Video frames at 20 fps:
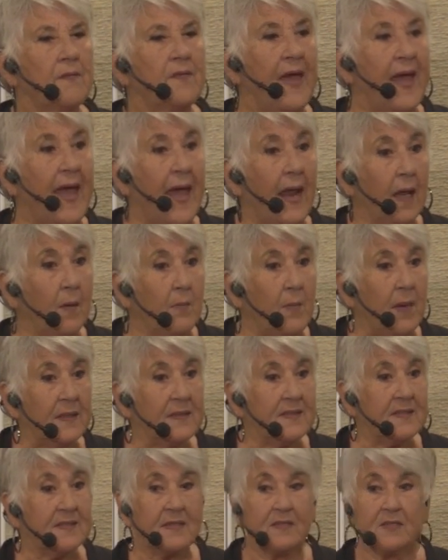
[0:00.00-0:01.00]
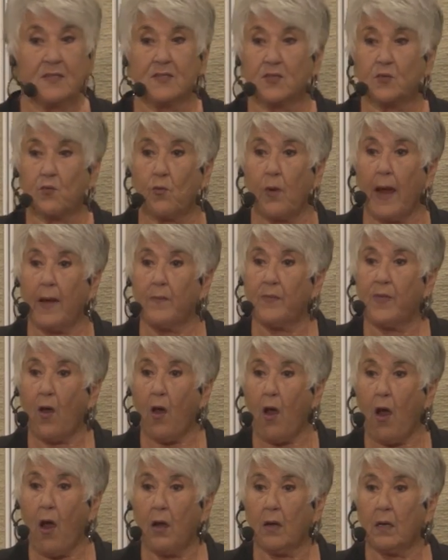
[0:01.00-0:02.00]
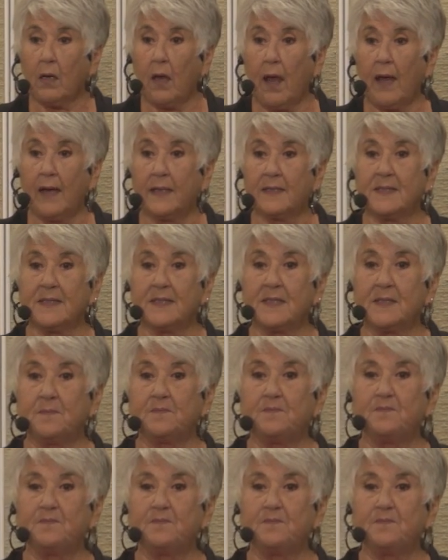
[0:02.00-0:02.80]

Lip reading: elements that describe the Heartlines